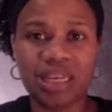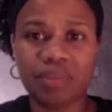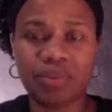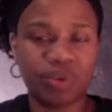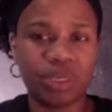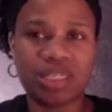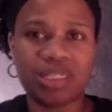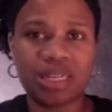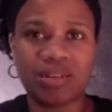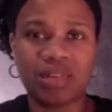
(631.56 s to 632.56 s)
before he
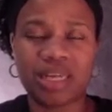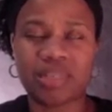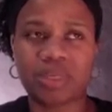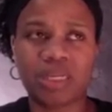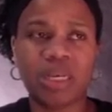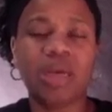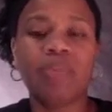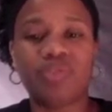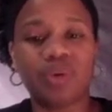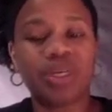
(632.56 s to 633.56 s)
sent out the next one,
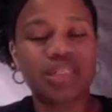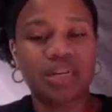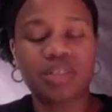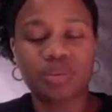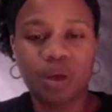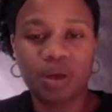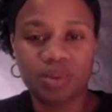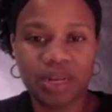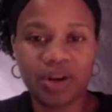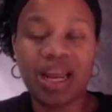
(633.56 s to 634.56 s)
before he sent out his welcome
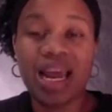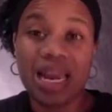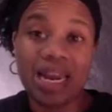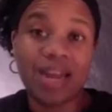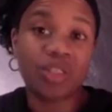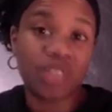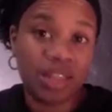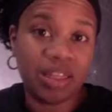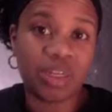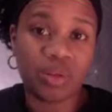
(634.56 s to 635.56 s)
letter. And I
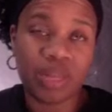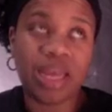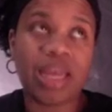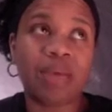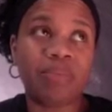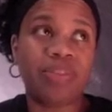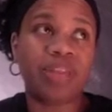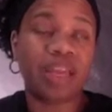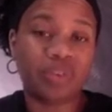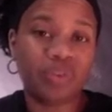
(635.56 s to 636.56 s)
understand they do that, and I'm
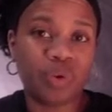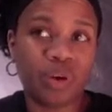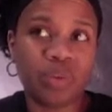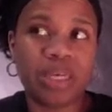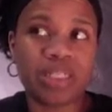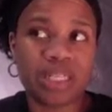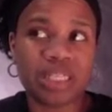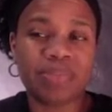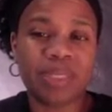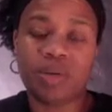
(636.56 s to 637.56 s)
thankful for it, because it
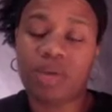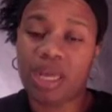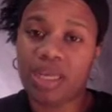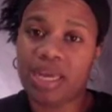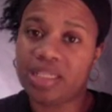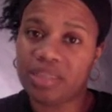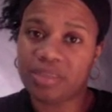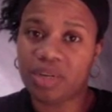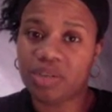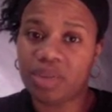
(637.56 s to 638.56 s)
lets me know, hey, you got
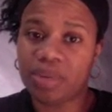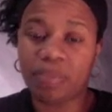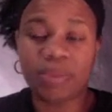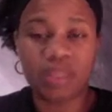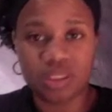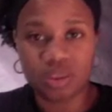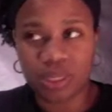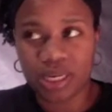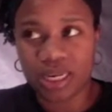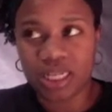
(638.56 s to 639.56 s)
something else coming up and this is
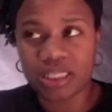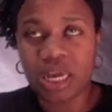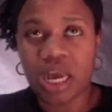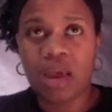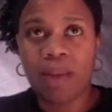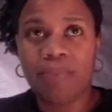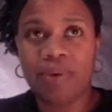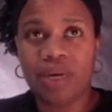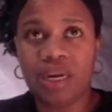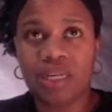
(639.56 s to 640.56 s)
what it is.
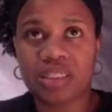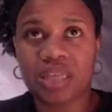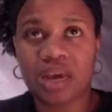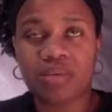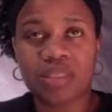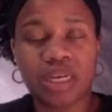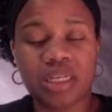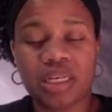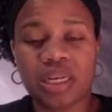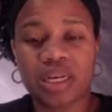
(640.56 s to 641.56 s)
But I was
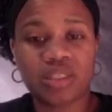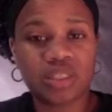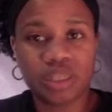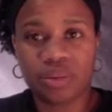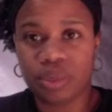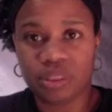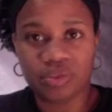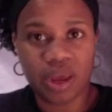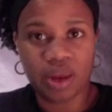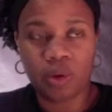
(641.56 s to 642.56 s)
like, can I just get through this
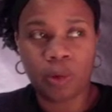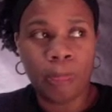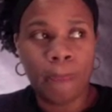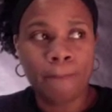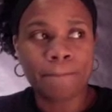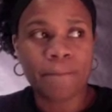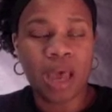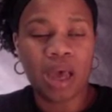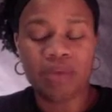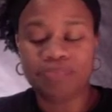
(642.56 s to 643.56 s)
final?
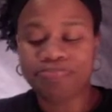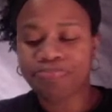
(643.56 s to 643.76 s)
And